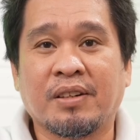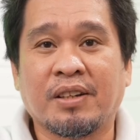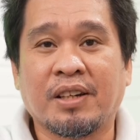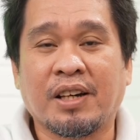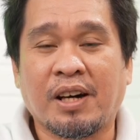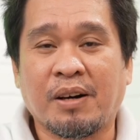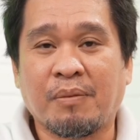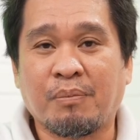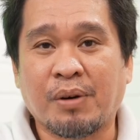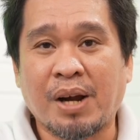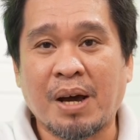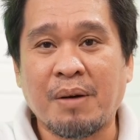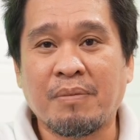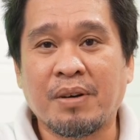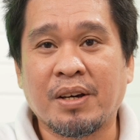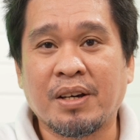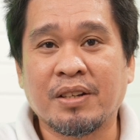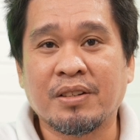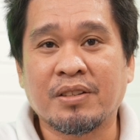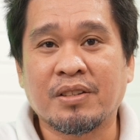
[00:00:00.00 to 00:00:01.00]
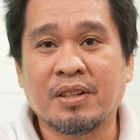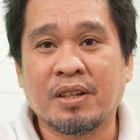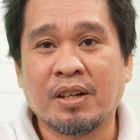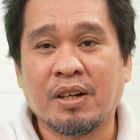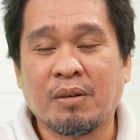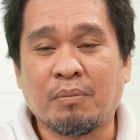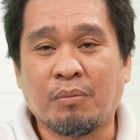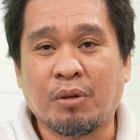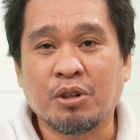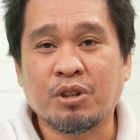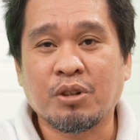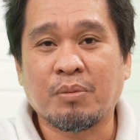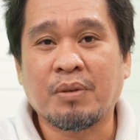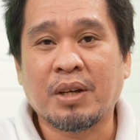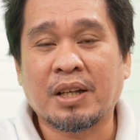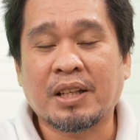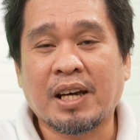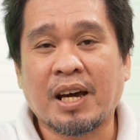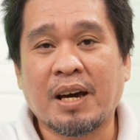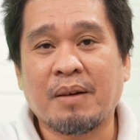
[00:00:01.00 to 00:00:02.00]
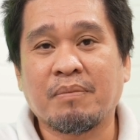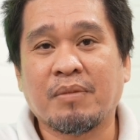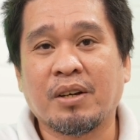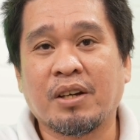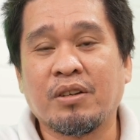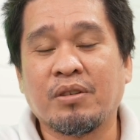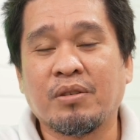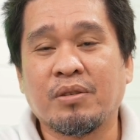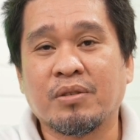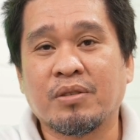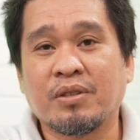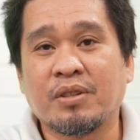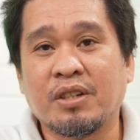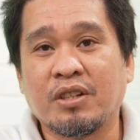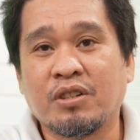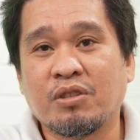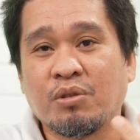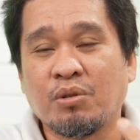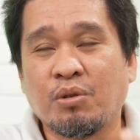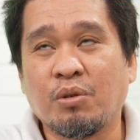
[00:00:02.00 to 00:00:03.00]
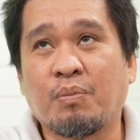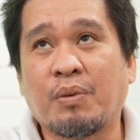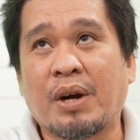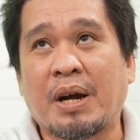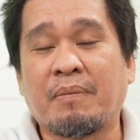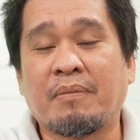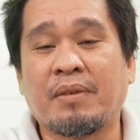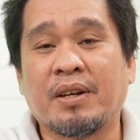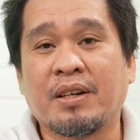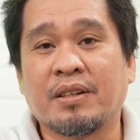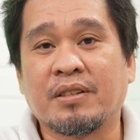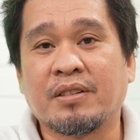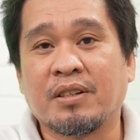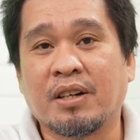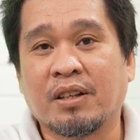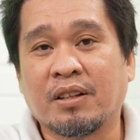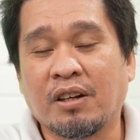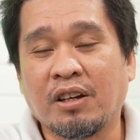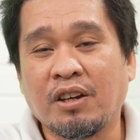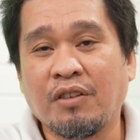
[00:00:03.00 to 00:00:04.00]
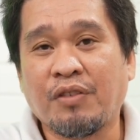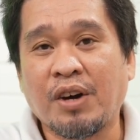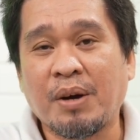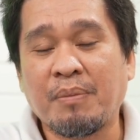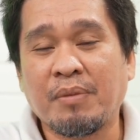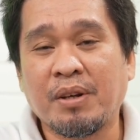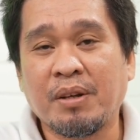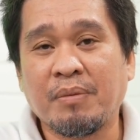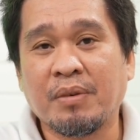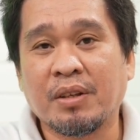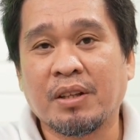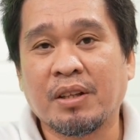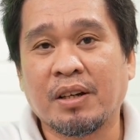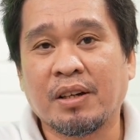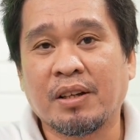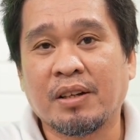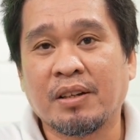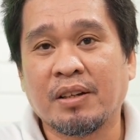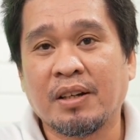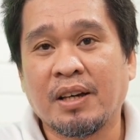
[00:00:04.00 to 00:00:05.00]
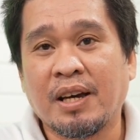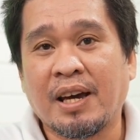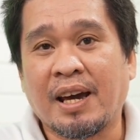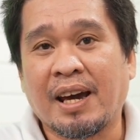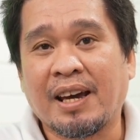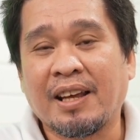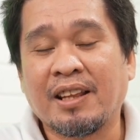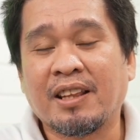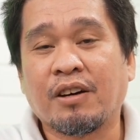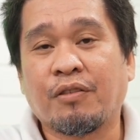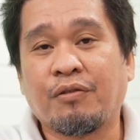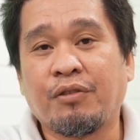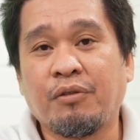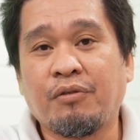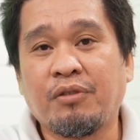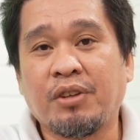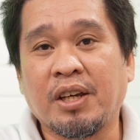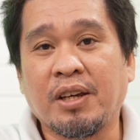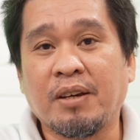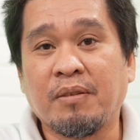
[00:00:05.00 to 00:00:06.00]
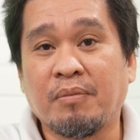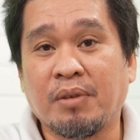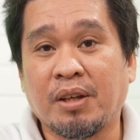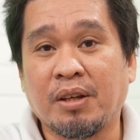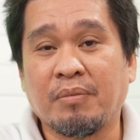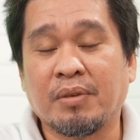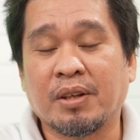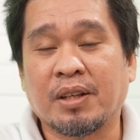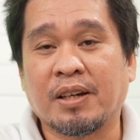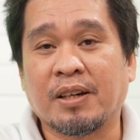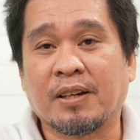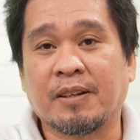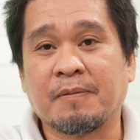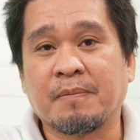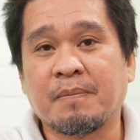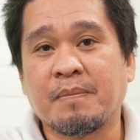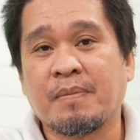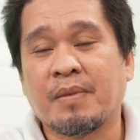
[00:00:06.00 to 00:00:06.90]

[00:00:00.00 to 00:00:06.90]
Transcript: Yeah, prime lens. Most of the time, they use these two prime lens, the 35 millimeter and the 50 millimeter.